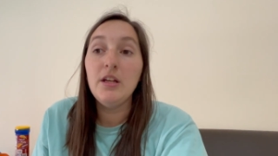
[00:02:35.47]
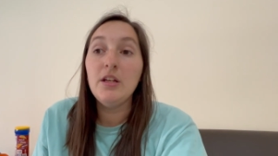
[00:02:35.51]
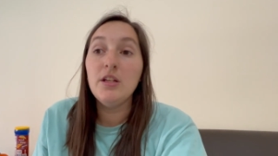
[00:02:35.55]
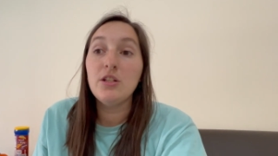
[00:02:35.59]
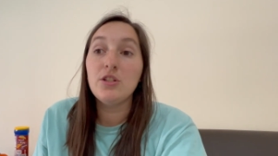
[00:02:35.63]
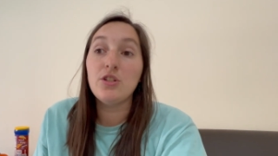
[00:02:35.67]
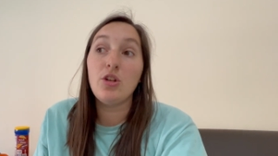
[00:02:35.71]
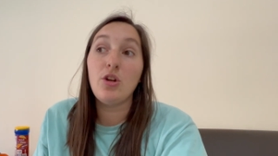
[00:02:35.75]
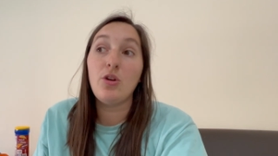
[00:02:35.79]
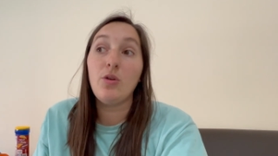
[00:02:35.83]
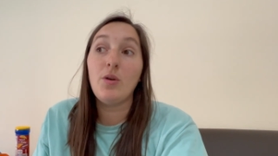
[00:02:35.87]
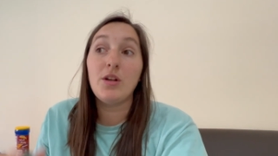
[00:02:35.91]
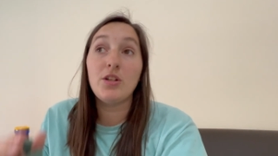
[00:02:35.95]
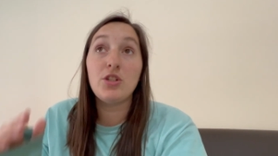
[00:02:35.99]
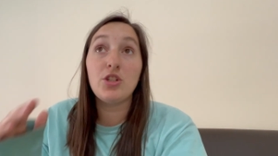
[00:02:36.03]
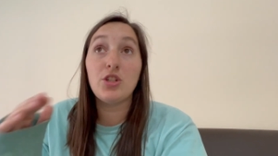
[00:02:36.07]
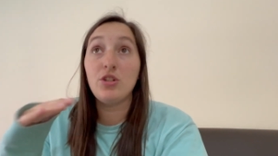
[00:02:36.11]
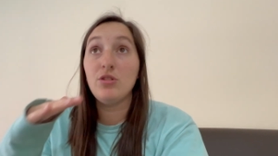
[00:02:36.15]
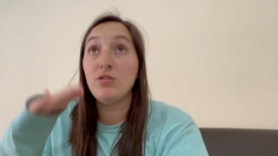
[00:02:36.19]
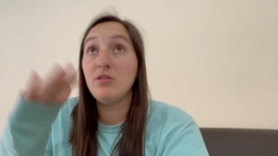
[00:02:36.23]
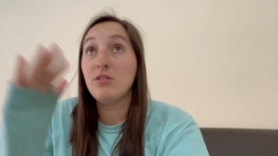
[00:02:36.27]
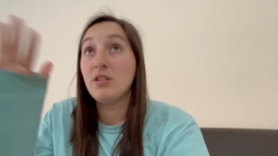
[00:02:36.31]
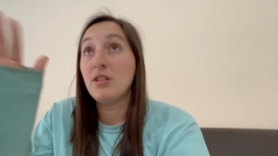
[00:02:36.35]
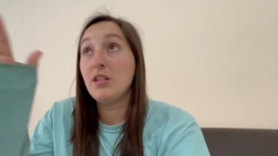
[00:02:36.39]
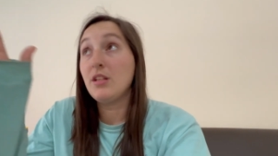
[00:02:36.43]
So
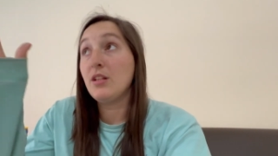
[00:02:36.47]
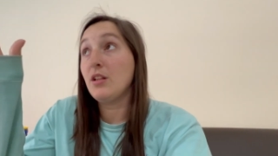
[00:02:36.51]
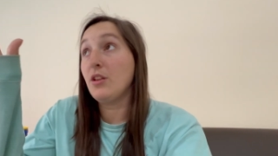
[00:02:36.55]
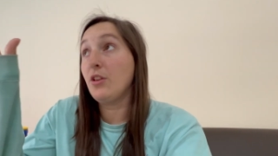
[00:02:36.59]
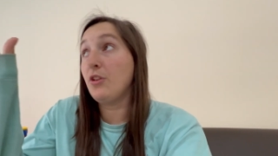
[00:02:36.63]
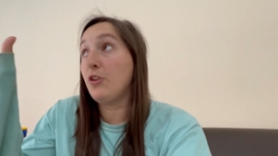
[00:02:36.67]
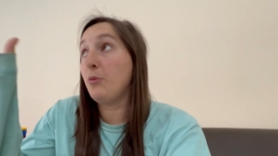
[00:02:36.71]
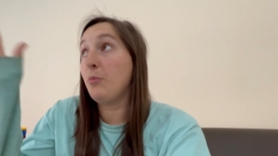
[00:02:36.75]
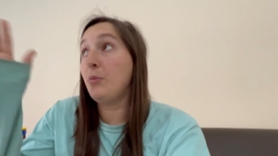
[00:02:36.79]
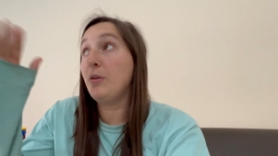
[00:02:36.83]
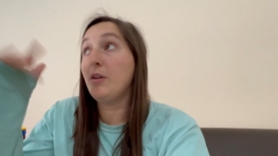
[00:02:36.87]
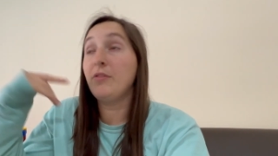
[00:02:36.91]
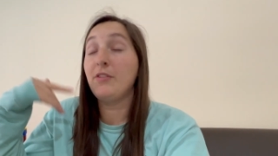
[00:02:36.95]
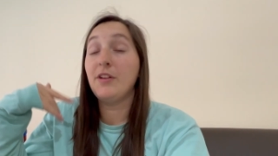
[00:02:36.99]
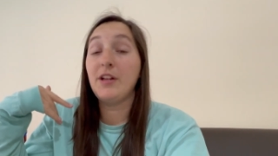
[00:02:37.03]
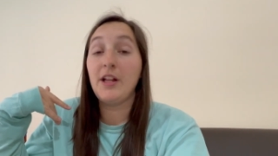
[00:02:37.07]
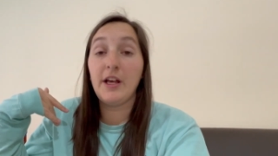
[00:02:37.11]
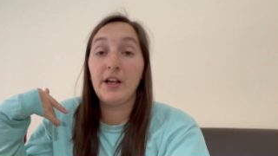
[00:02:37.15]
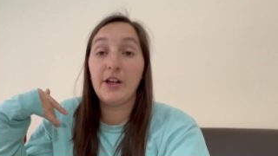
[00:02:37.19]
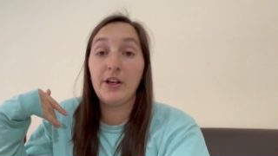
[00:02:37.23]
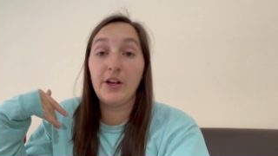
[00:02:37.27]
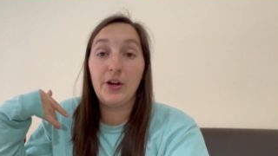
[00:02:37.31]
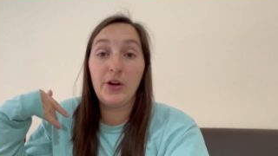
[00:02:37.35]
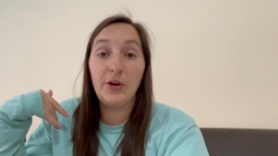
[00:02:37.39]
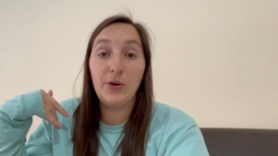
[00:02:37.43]
excuse me a little bit of an
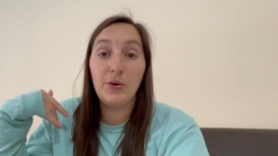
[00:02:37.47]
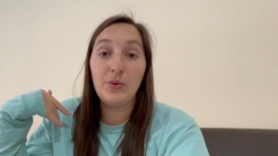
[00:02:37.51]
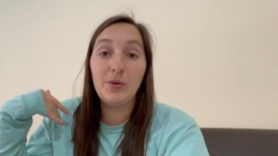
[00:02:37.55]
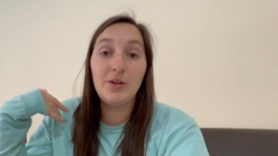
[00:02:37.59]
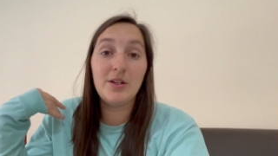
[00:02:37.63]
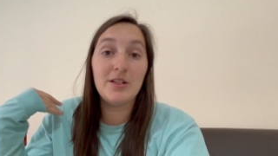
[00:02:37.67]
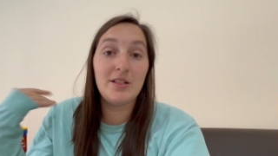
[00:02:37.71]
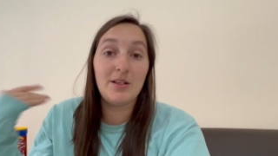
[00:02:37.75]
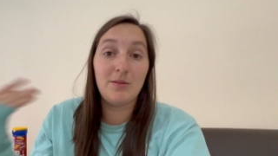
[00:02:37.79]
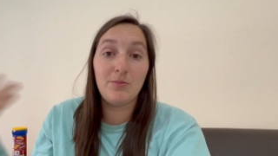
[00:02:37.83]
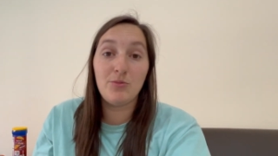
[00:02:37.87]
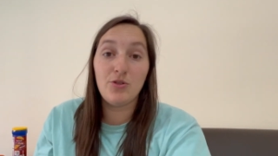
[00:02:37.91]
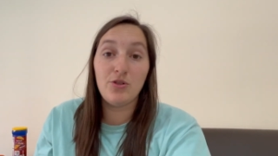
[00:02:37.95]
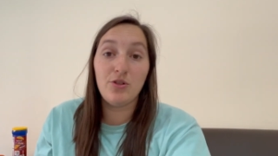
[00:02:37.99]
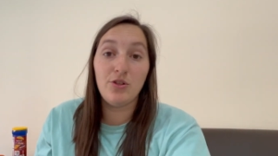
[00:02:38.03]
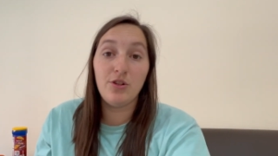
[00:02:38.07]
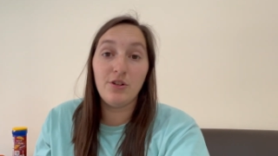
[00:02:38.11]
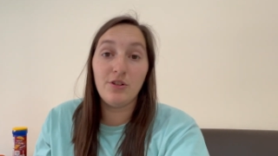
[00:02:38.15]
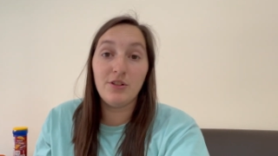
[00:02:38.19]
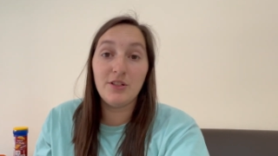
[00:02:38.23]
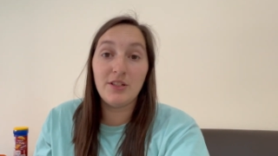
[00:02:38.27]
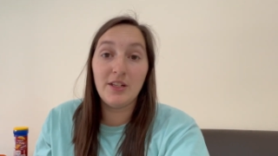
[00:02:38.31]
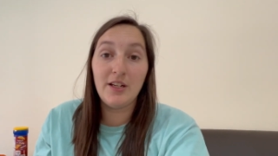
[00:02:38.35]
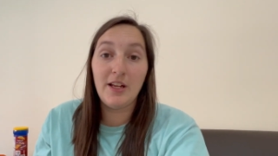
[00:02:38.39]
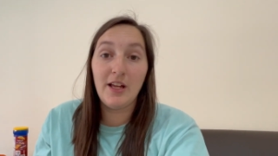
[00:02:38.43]
echo because I'm sure
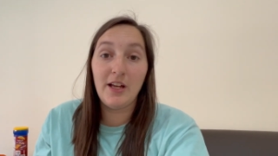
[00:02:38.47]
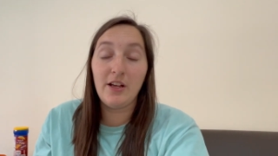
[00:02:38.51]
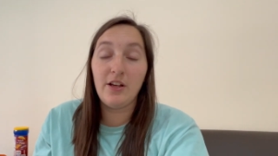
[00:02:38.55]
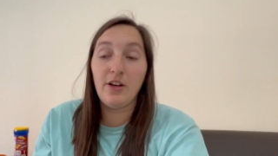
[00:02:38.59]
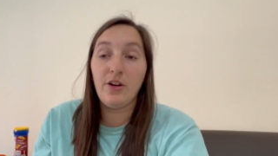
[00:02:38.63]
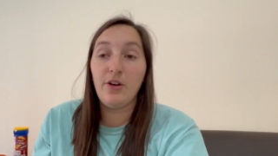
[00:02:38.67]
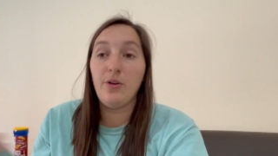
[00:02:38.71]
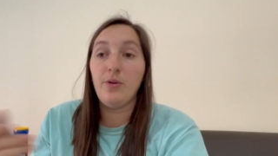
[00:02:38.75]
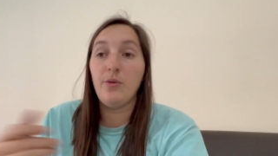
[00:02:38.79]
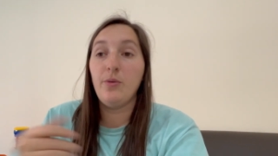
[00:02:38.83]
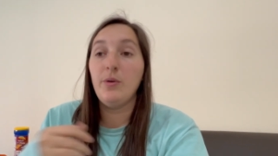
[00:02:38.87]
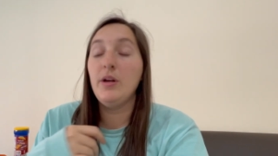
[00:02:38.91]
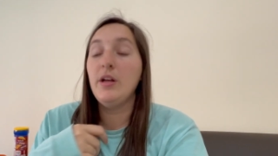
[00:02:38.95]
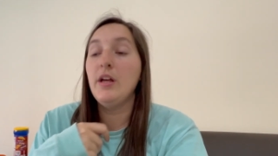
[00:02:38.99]
there's an echo.